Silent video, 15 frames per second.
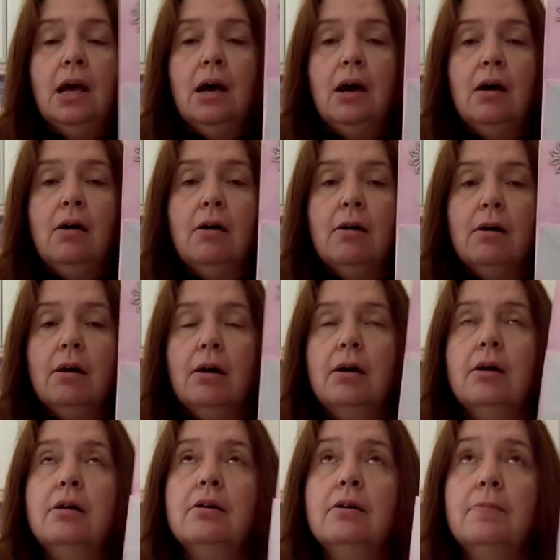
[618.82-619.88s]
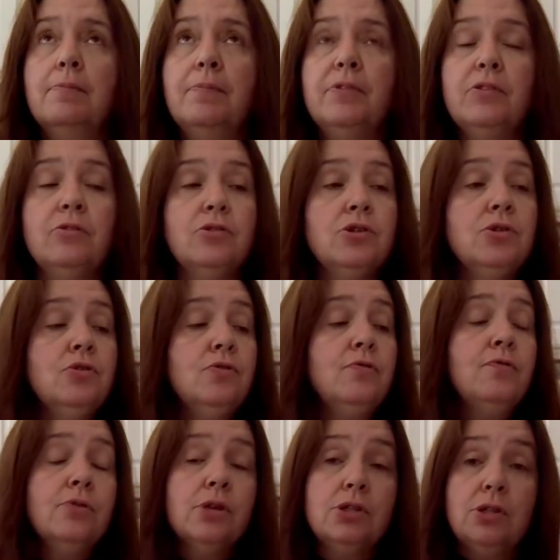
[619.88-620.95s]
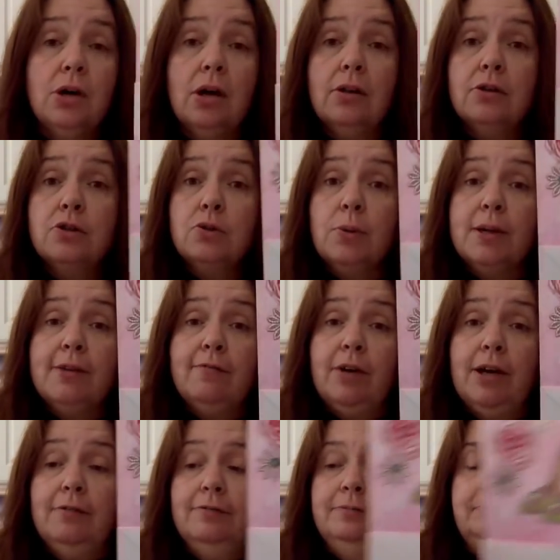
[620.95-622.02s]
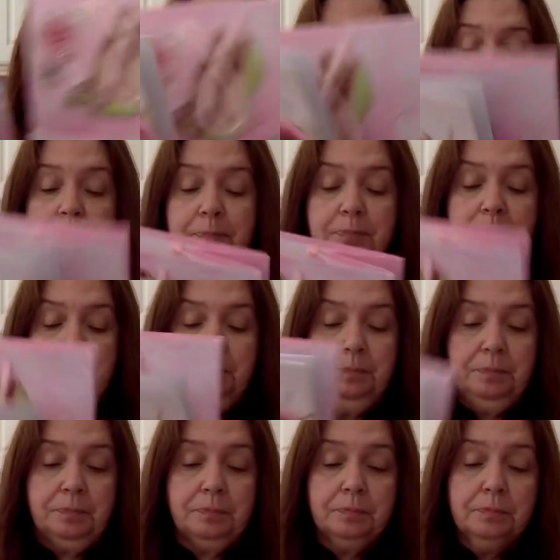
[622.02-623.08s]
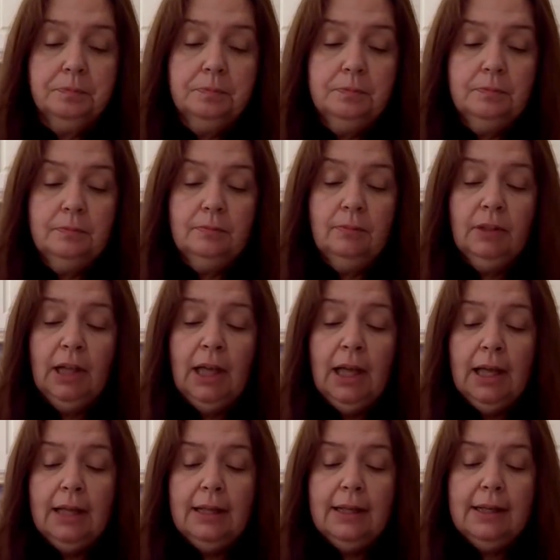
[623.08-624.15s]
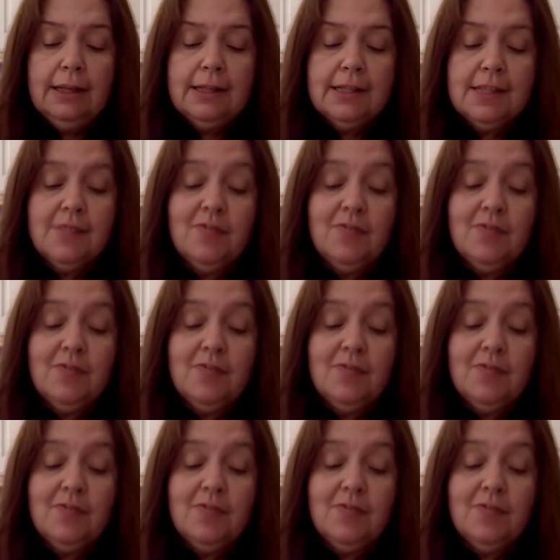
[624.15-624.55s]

are two for $1.25. And I got this